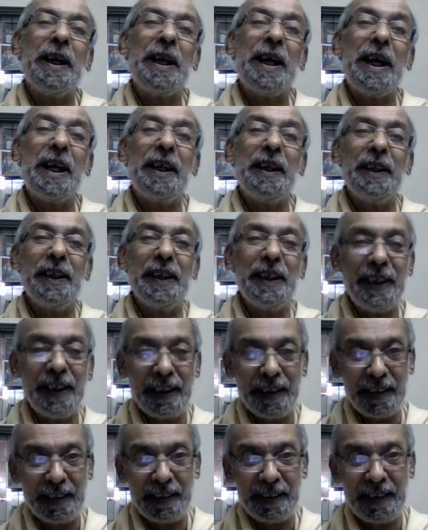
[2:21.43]
And then,
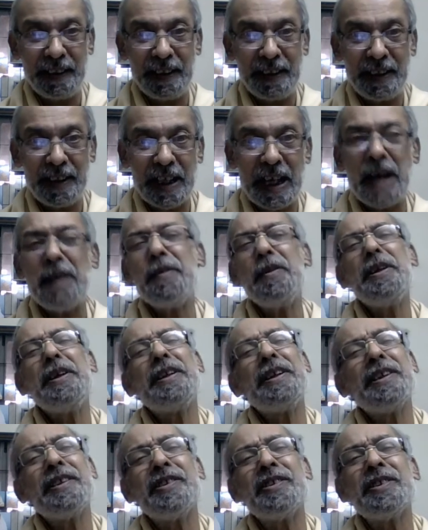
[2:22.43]
having
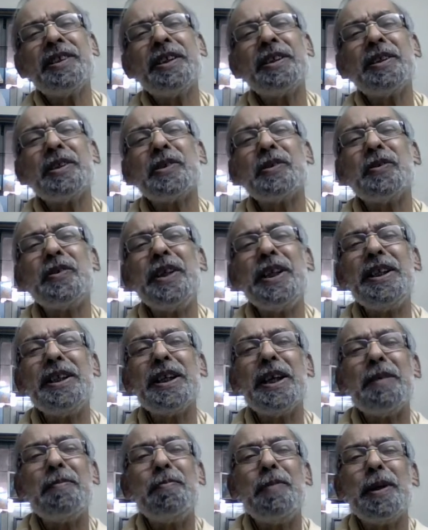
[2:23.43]
tested the sweet
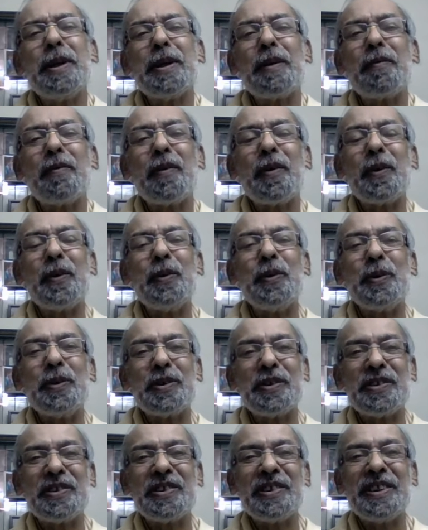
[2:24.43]
and bitter
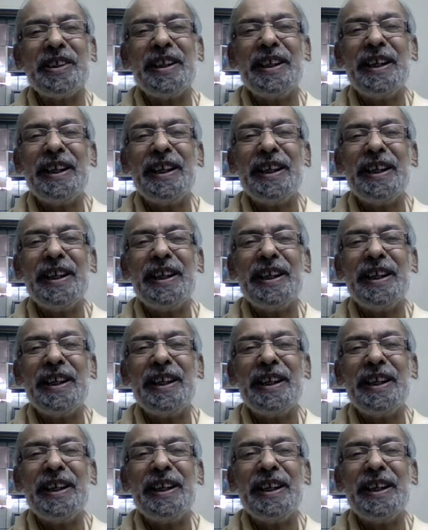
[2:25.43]
fruits,